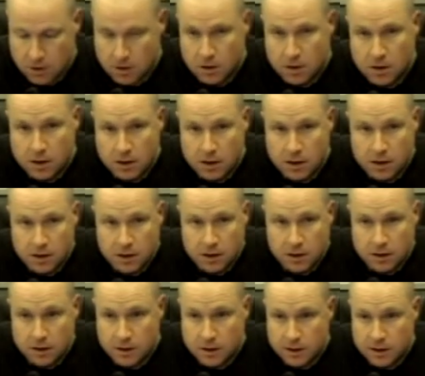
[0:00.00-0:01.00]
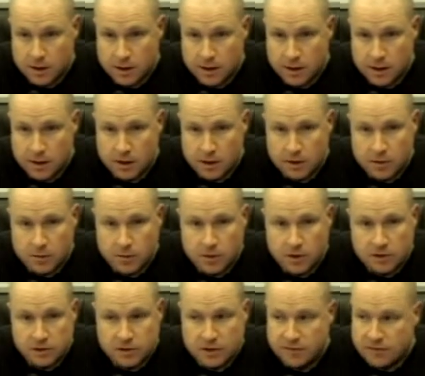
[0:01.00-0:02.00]
And uh, we
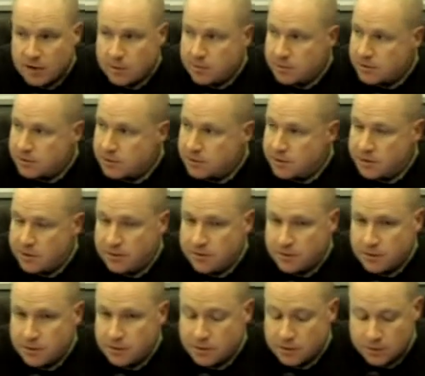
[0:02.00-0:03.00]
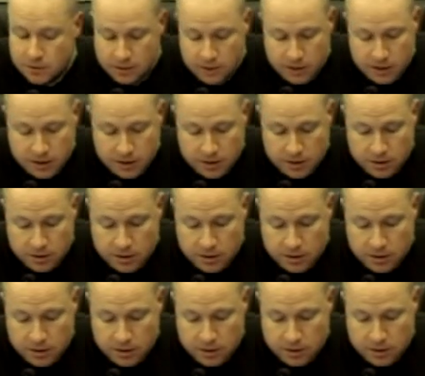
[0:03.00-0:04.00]
also have opportunity for any
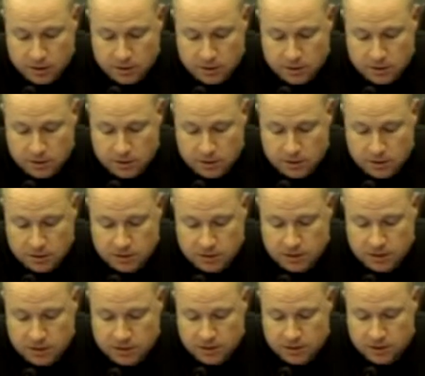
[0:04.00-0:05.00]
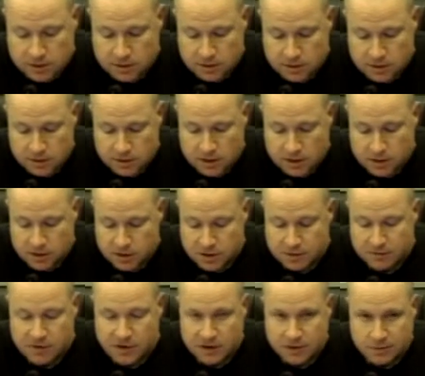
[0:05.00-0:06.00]
uh, citizen discussion
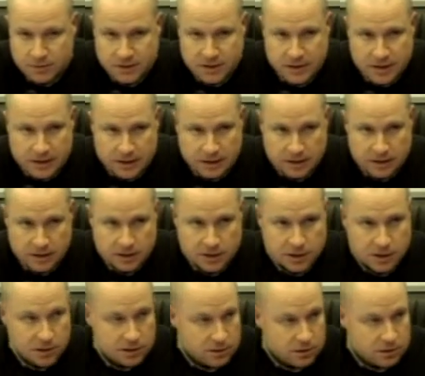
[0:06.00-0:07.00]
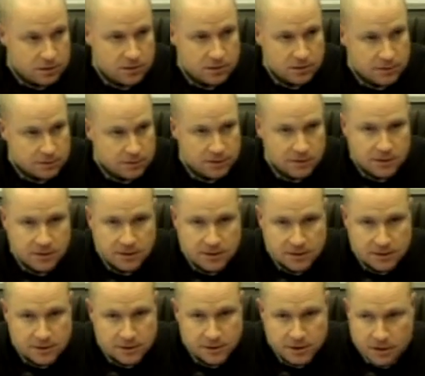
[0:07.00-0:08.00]
of items not on the agenda.
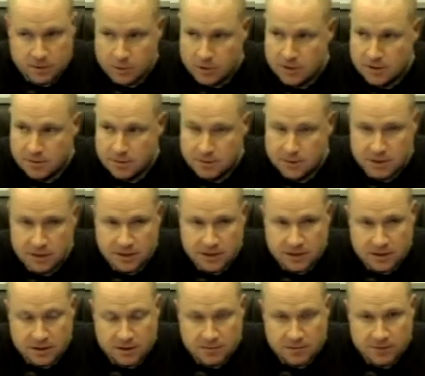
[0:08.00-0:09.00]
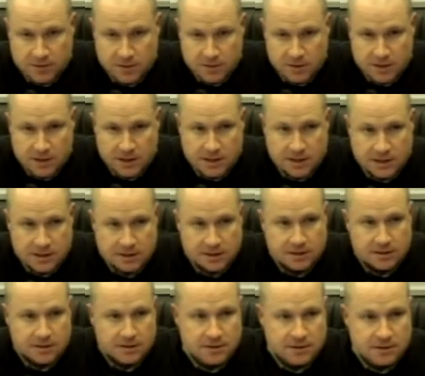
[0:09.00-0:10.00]
Is there anybody that would like to come forward on anything?
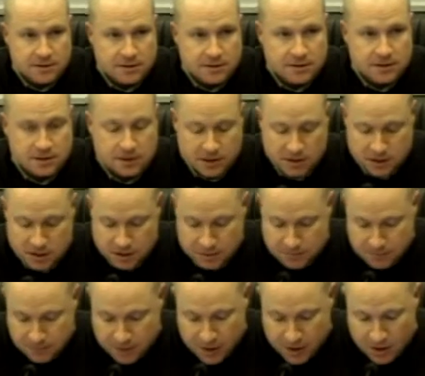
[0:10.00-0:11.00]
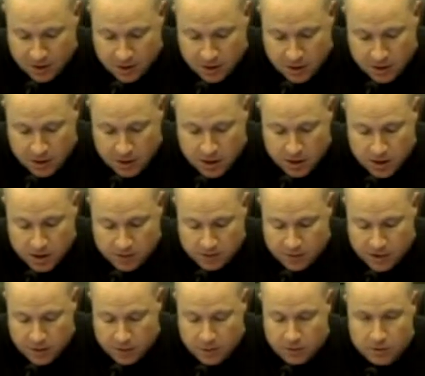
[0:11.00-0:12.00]
Seeing none. Um,
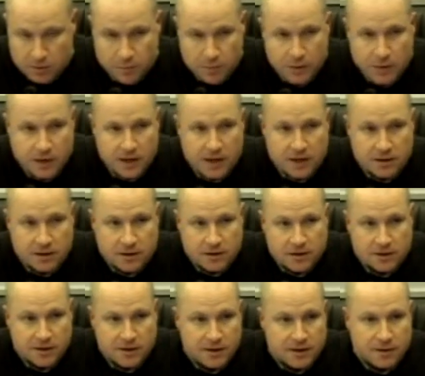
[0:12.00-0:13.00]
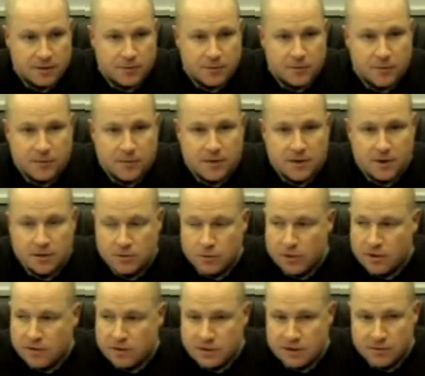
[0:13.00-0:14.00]
I will point out the um, we
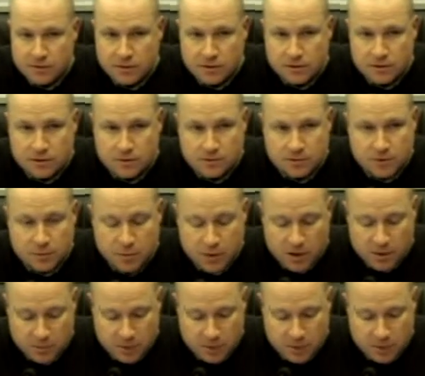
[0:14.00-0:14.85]
have several department